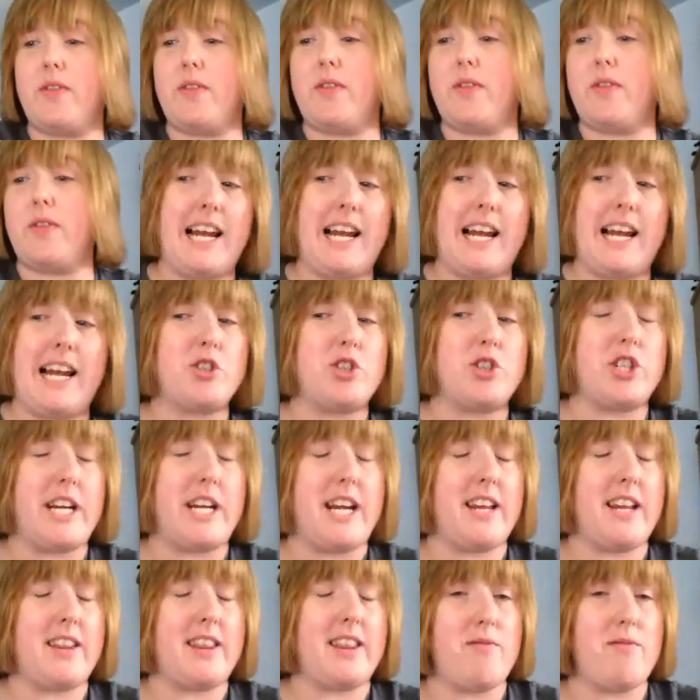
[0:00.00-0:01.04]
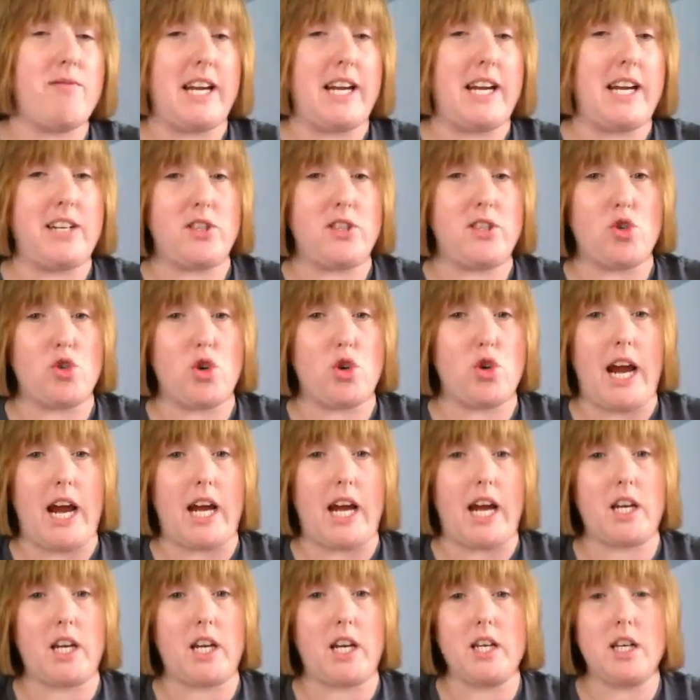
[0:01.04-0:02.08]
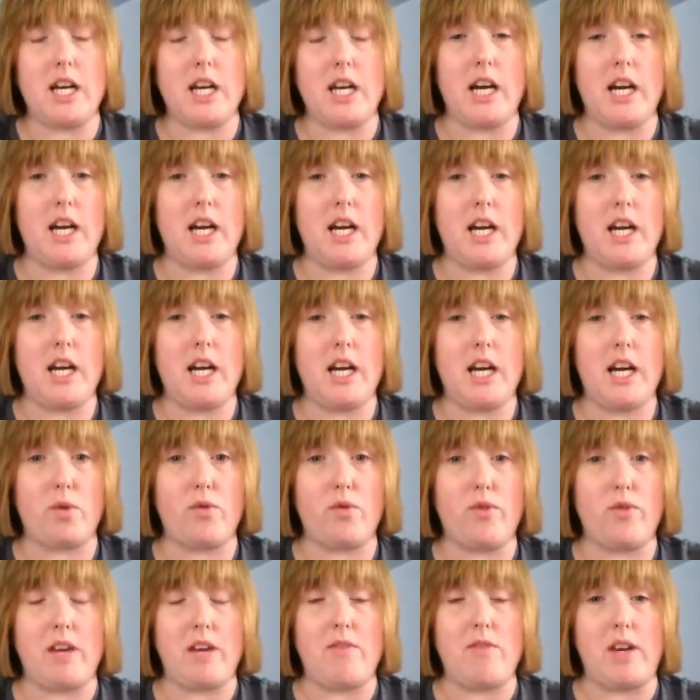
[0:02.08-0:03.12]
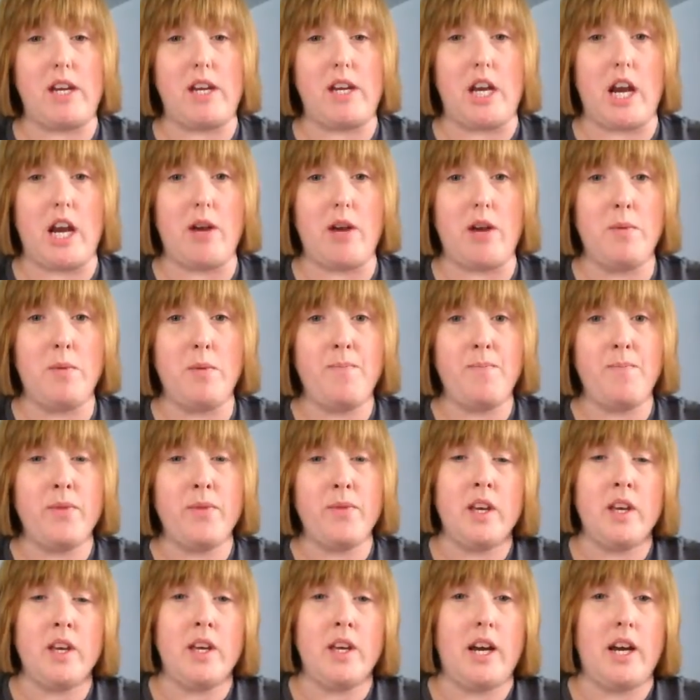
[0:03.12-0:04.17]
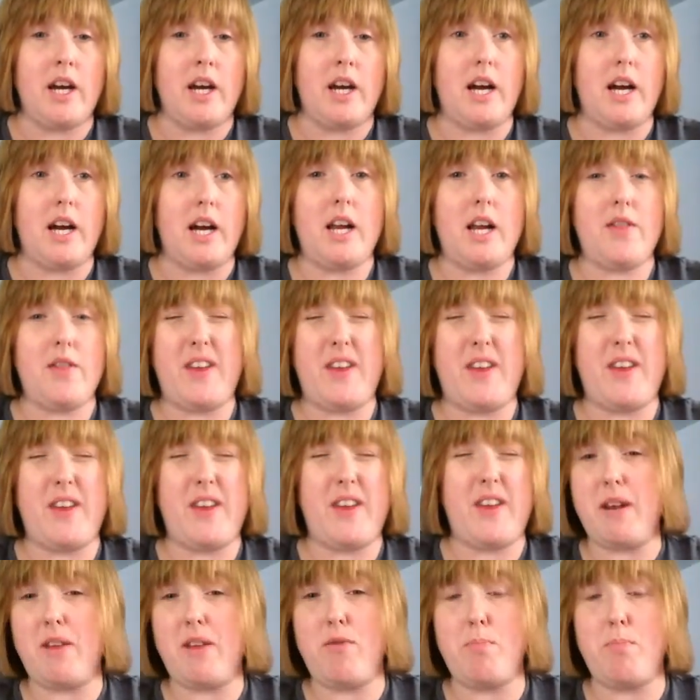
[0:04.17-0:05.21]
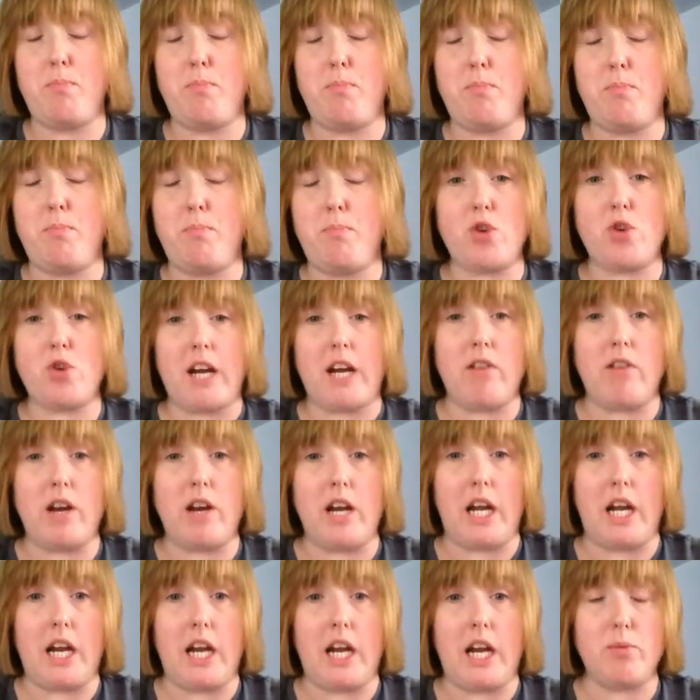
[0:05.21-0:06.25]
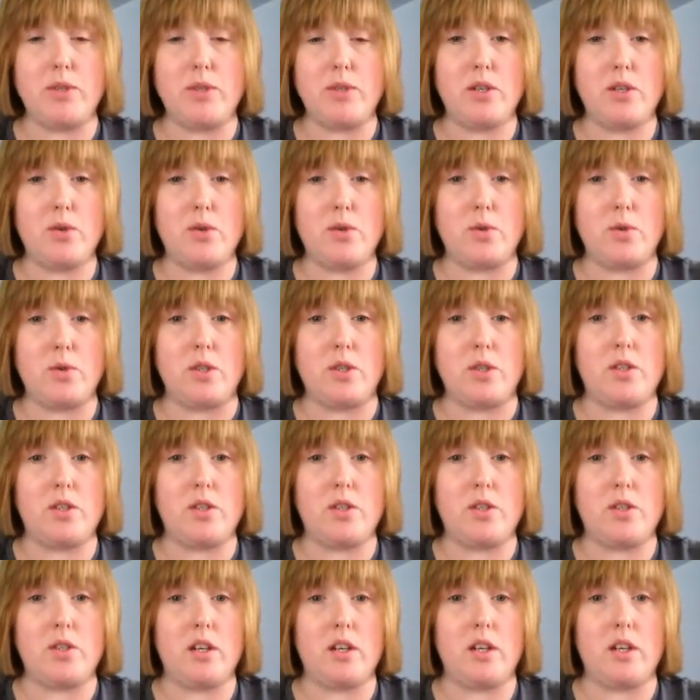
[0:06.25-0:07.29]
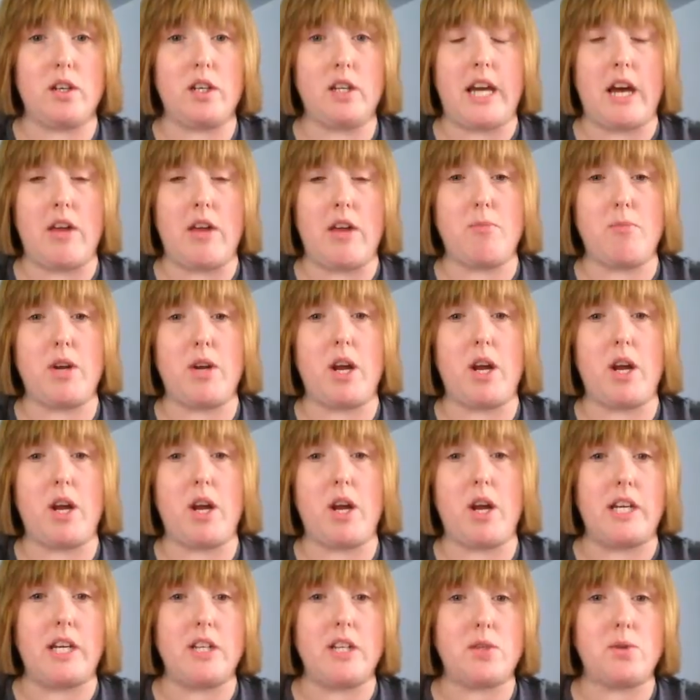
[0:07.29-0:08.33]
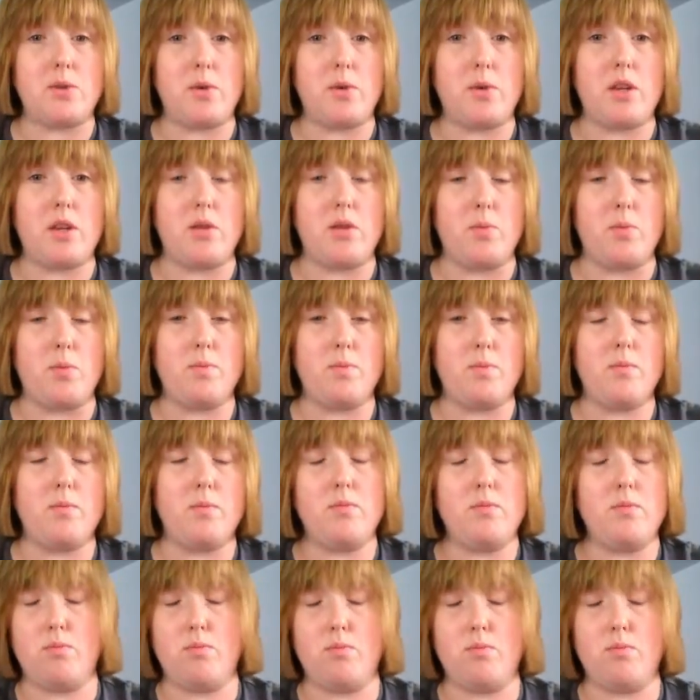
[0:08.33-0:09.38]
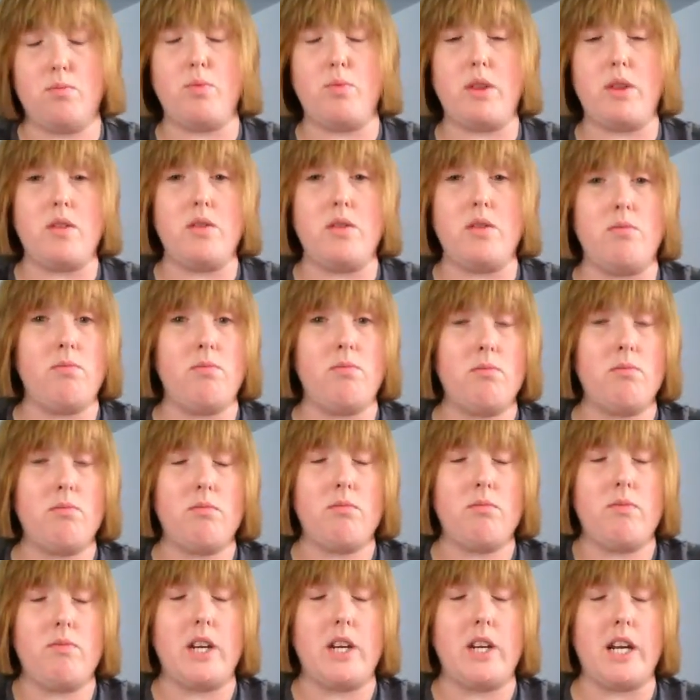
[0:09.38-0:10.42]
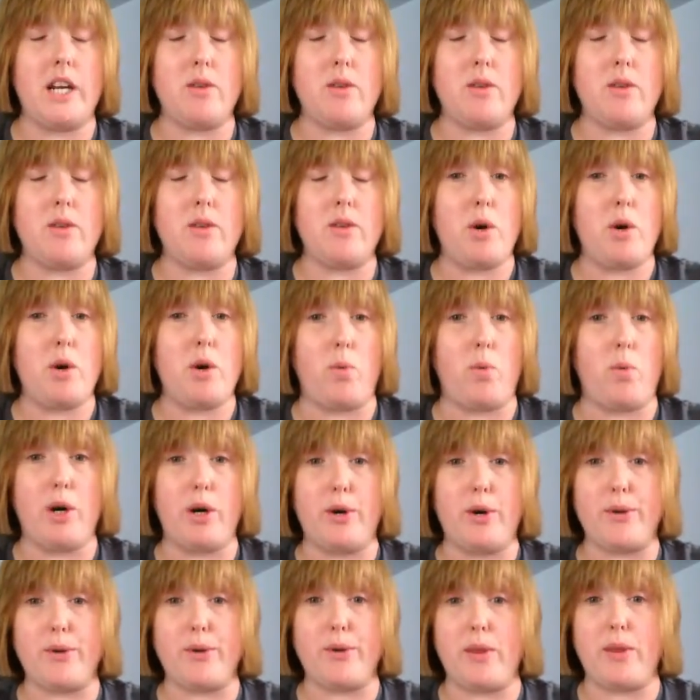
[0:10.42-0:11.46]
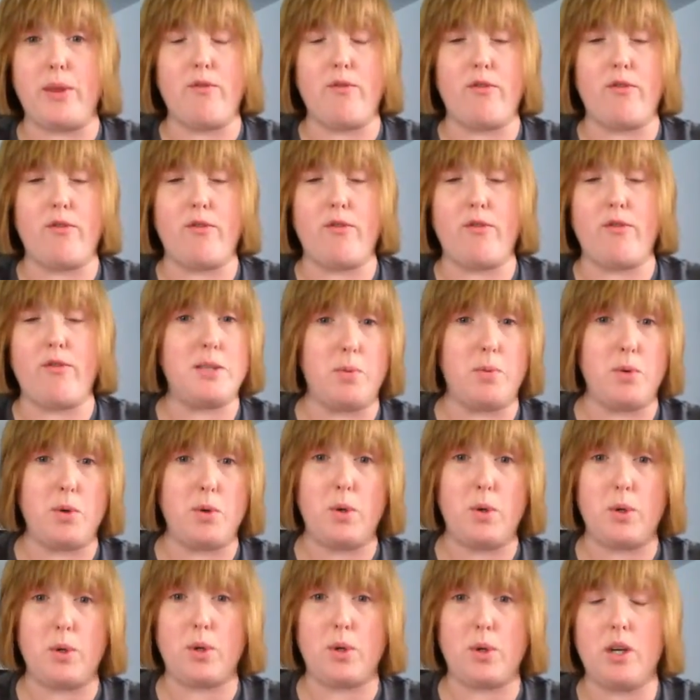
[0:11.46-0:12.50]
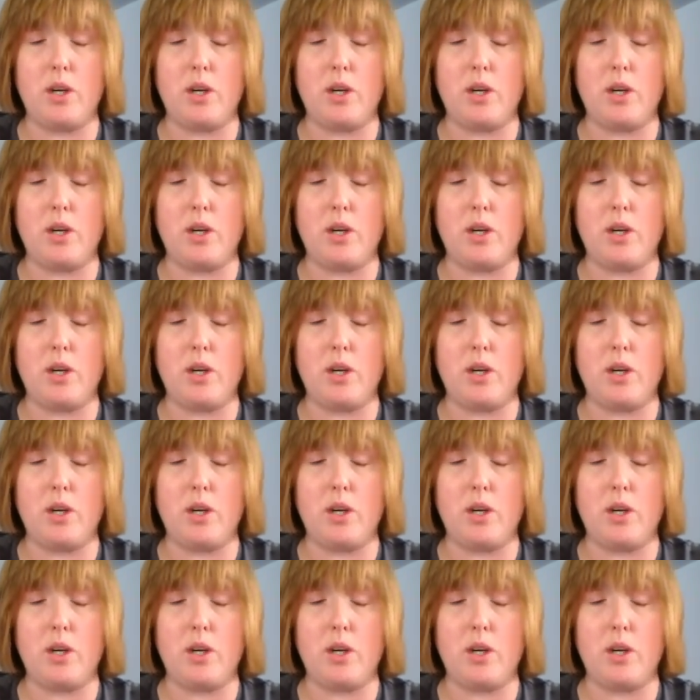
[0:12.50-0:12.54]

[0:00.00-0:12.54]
Last year they released a track called Forgiving You. That was a bit of a buzz track really. It was in order to get them noticed within Twitter world, within Facebook,